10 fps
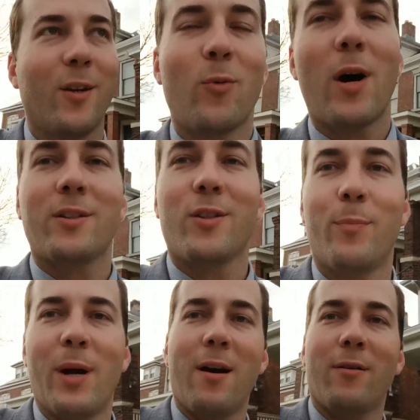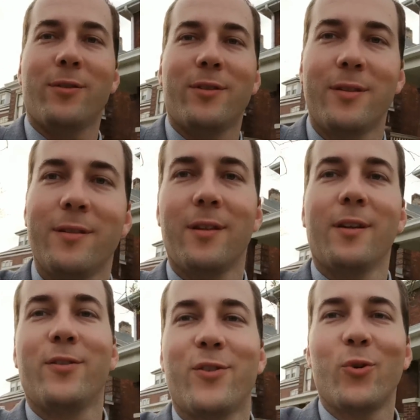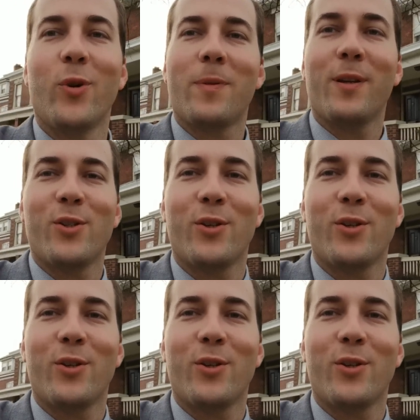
Go watch the Browns screw up their